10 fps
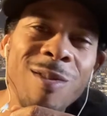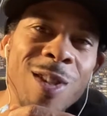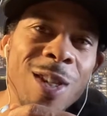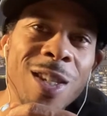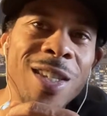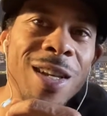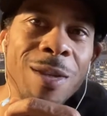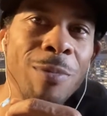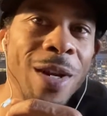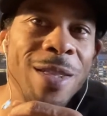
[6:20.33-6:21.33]
just
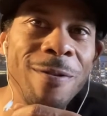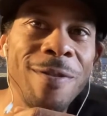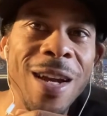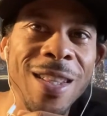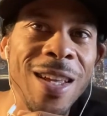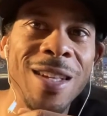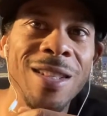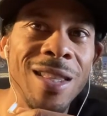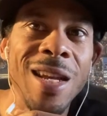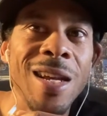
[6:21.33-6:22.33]
celebrate the fact that
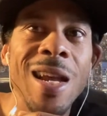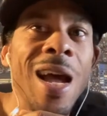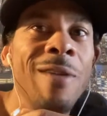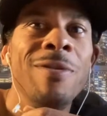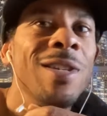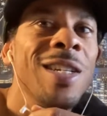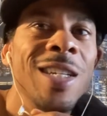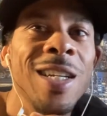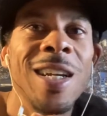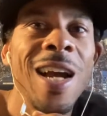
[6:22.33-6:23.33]
they haven't
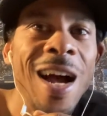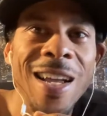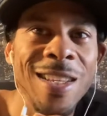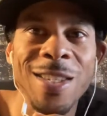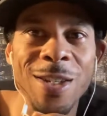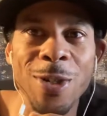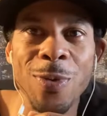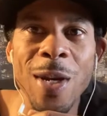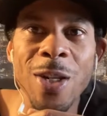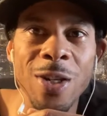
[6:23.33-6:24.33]
gotten the
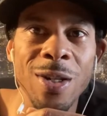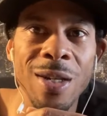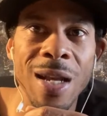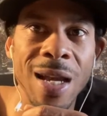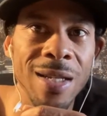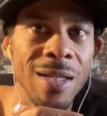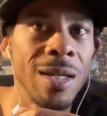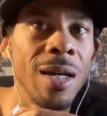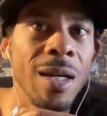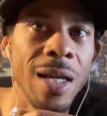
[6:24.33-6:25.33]
situation as
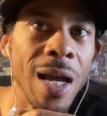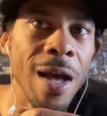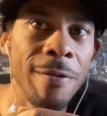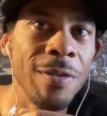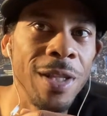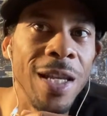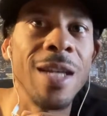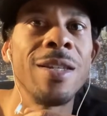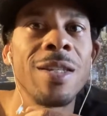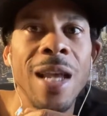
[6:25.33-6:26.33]
heavily
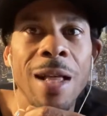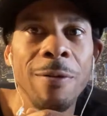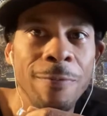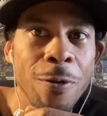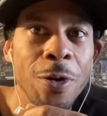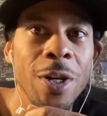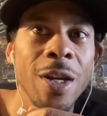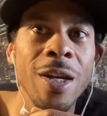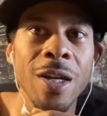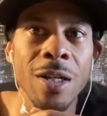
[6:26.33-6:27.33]
as California,
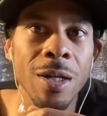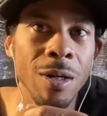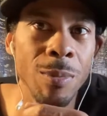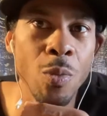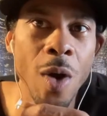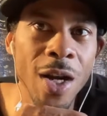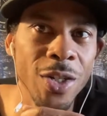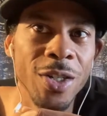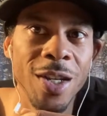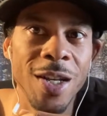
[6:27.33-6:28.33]

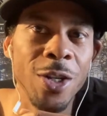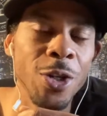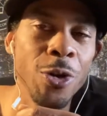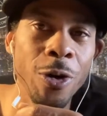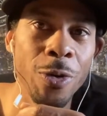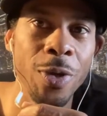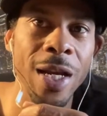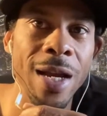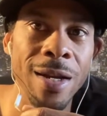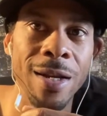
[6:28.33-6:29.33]
Washington, and New York were
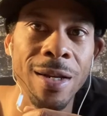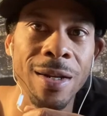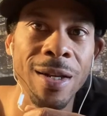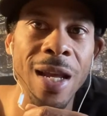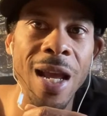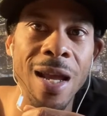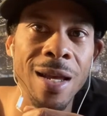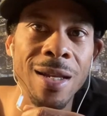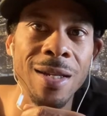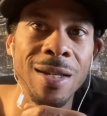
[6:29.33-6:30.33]
getting it,
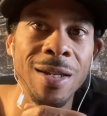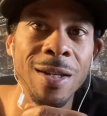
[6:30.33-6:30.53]
and